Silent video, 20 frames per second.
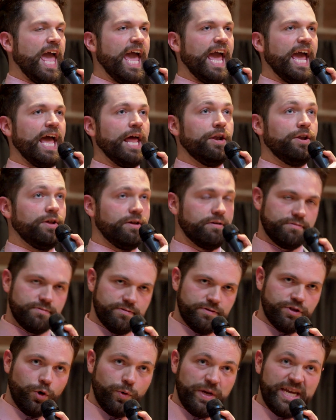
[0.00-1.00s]
And
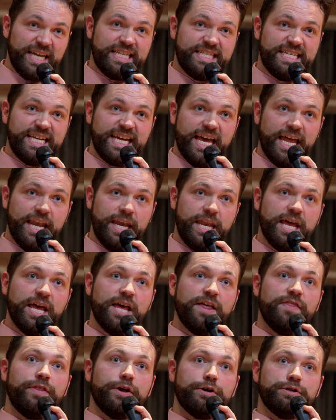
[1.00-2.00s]
though he did,
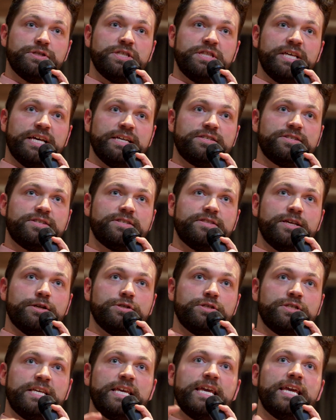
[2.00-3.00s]
there's this,
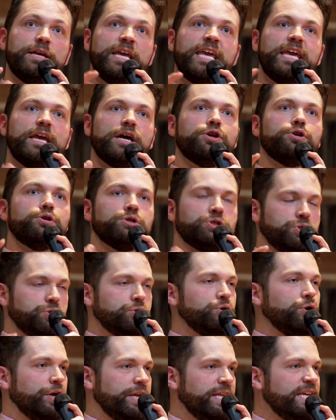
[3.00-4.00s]
there's, he, he
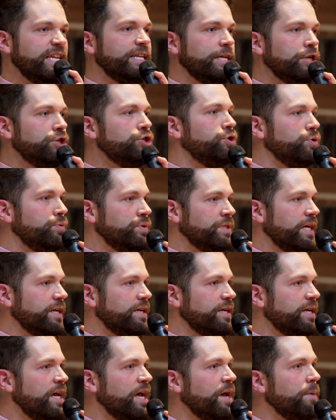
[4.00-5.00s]
understood, he did choose
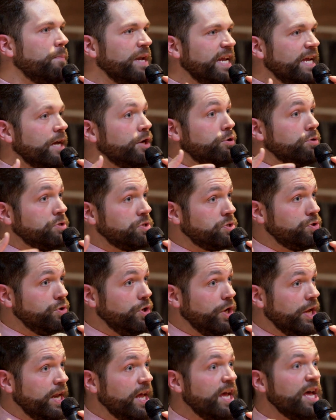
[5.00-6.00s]
it, but he
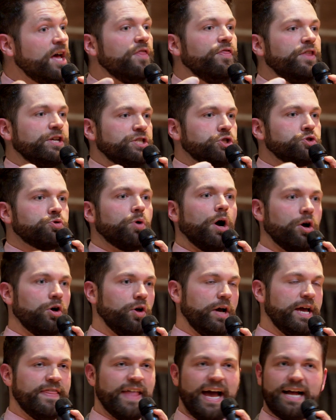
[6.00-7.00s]
understood the
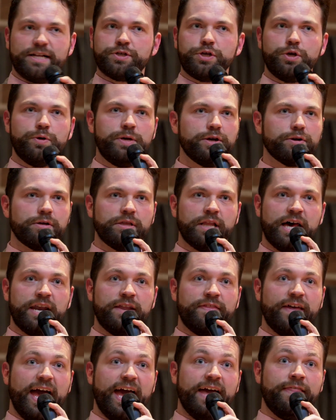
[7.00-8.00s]
struggle in that. So you hear a lot
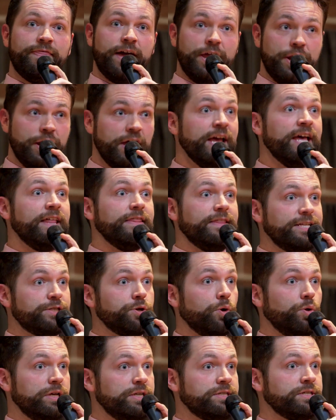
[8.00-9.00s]
of that. And then these
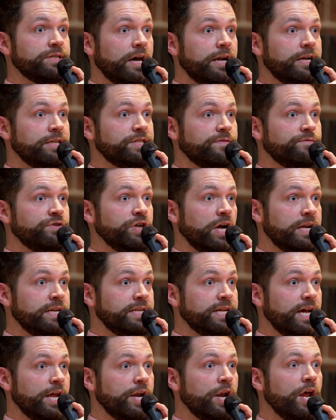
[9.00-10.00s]
holy sonnets of John
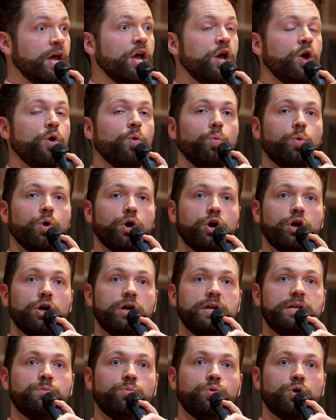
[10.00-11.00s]
Donne
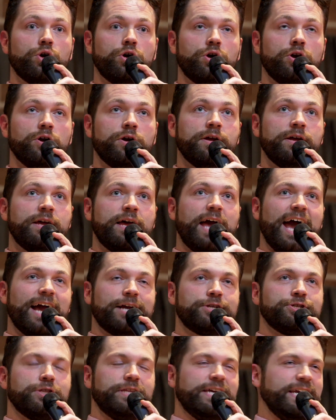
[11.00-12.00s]
were, were
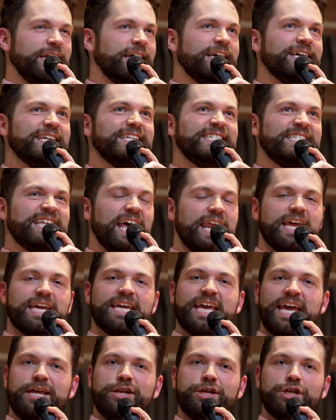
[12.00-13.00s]
actually
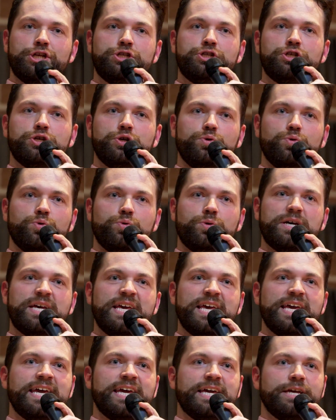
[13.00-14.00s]
dedicated to
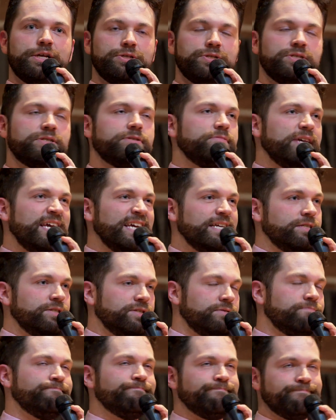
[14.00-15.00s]
his,
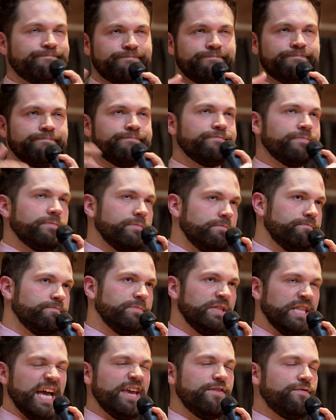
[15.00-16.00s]
his
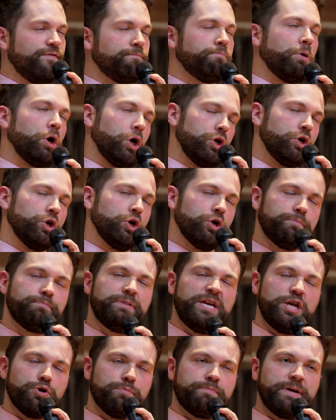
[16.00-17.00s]
life partner,
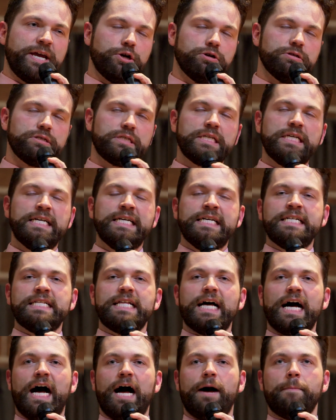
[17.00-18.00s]
Peter Pears.
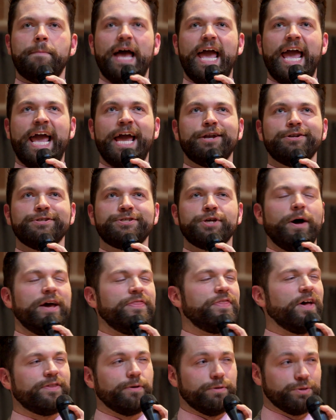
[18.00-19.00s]
Um, and so I
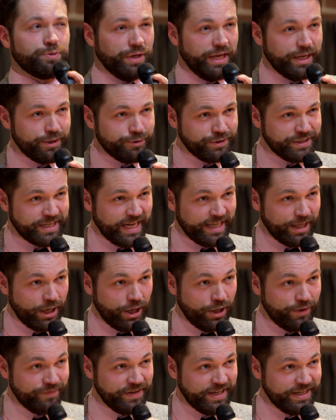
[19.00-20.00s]
thought that was really interesting that
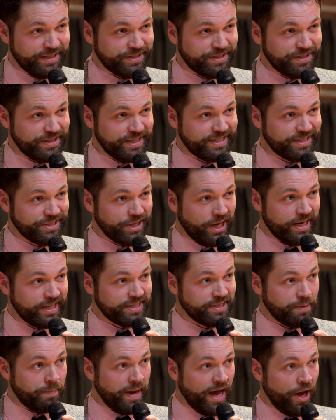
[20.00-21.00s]
all of these, these
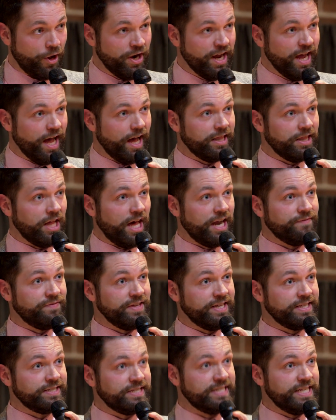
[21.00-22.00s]
sonnets about a lot of
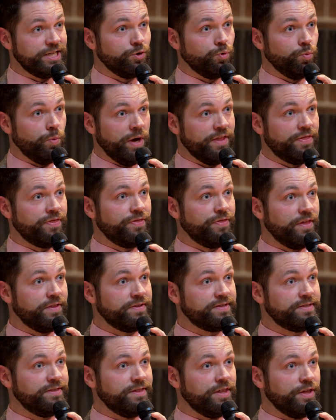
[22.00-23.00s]
these deal with
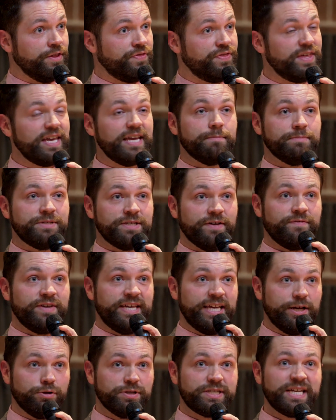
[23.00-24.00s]
the, the themes of
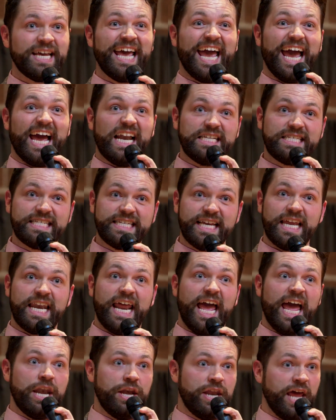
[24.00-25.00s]
guilt and sin
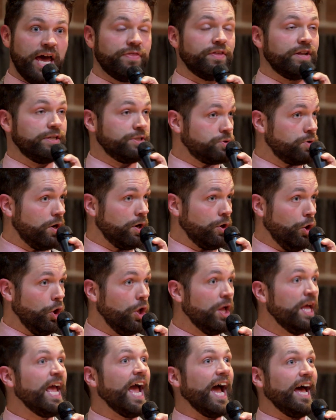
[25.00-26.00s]
and death and
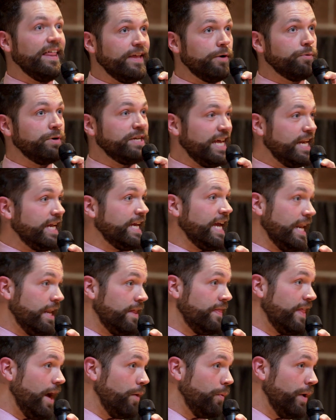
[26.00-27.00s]
struggle, and they were
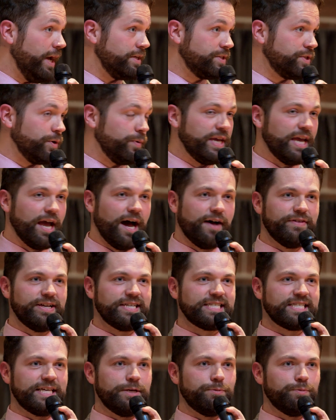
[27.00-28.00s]
dedicated that way. So he
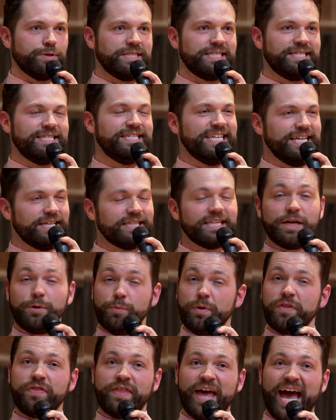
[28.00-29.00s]
obviously was dealing
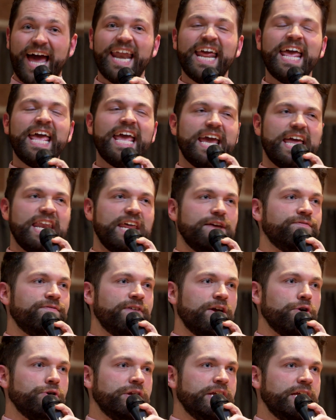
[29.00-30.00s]
with that in a
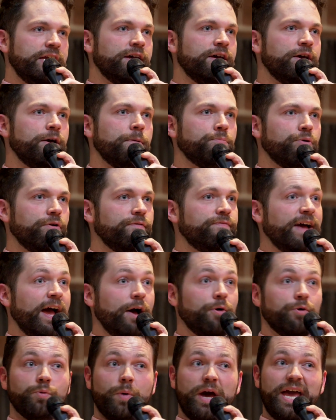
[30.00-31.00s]
very
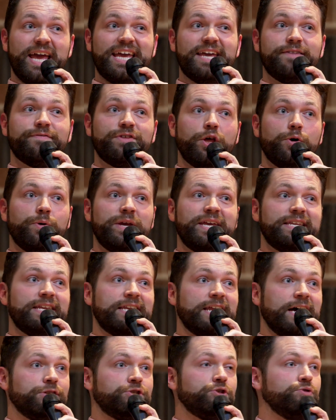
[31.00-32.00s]
profound way, even though he
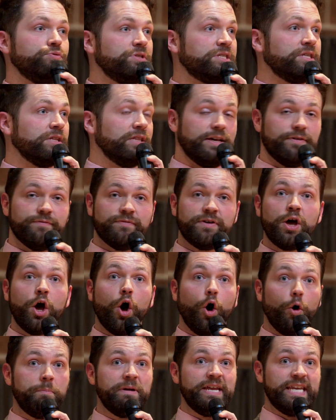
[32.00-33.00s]
did not choose to live
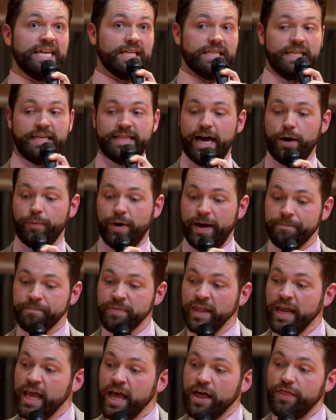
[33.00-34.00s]
obediently that way.
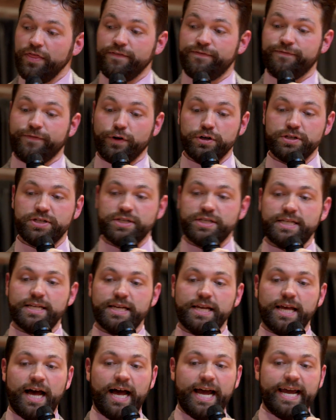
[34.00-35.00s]
The
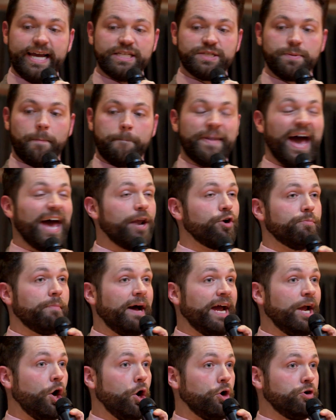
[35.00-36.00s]
first uh, is Batter
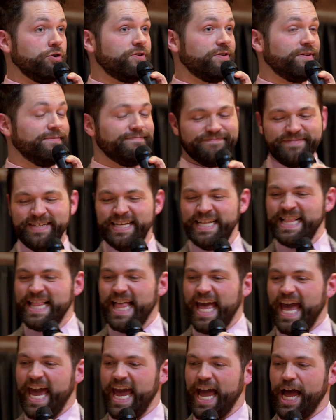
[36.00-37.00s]
My Heart,
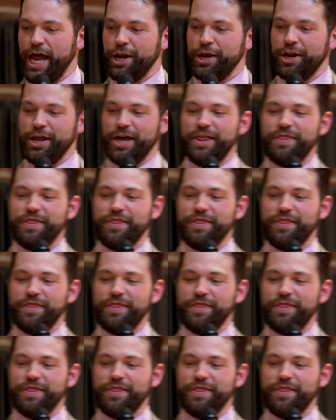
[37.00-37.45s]
and